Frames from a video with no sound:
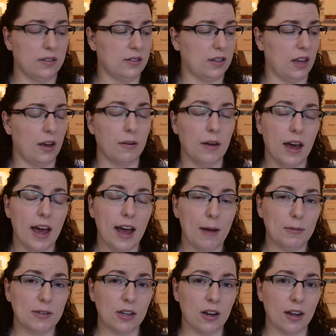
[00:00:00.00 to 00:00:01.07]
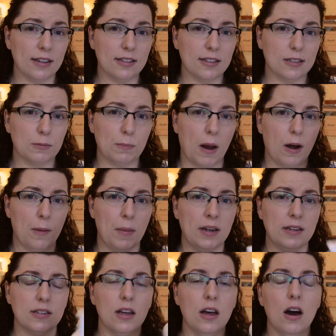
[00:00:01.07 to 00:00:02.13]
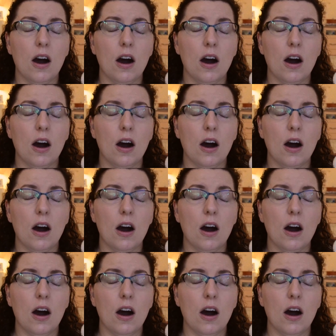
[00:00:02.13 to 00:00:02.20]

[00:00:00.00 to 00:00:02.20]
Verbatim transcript: So it was a nice experiment.